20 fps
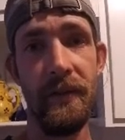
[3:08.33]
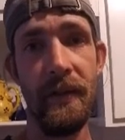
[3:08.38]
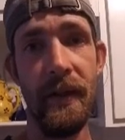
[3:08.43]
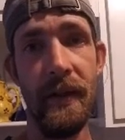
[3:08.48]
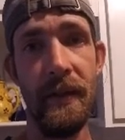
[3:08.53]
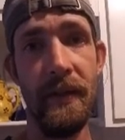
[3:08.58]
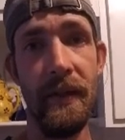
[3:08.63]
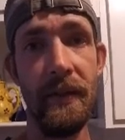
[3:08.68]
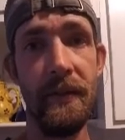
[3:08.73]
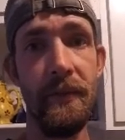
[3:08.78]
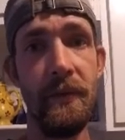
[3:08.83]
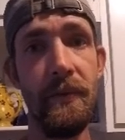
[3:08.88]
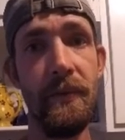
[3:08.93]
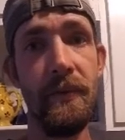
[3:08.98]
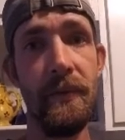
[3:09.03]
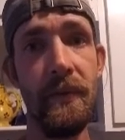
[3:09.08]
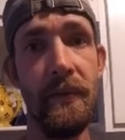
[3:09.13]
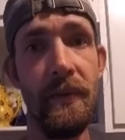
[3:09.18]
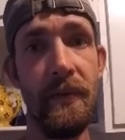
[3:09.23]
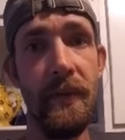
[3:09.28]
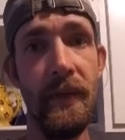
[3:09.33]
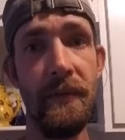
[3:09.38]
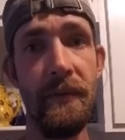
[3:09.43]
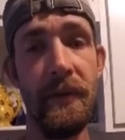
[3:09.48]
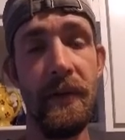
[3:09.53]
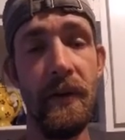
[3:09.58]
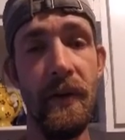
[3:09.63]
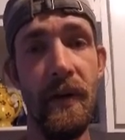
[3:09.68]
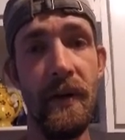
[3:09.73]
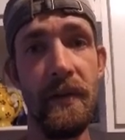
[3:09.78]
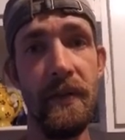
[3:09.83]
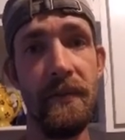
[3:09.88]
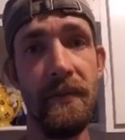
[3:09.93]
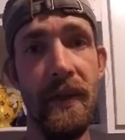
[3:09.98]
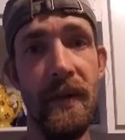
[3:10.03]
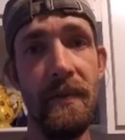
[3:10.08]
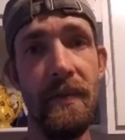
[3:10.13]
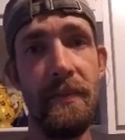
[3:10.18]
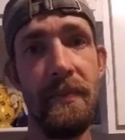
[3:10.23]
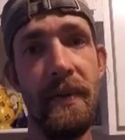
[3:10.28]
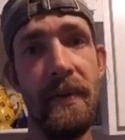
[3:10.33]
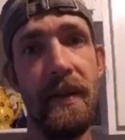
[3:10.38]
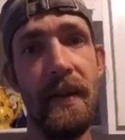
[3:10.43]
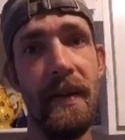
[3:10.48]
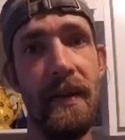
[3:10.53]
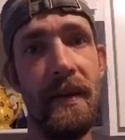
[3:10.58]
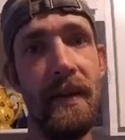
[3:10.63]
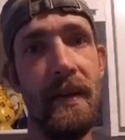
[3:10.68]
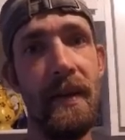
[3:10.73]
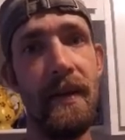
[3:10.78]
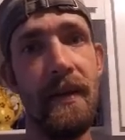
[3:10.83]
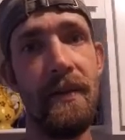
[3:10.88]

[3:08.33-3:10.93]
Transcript: They do live in their harsh environment, but like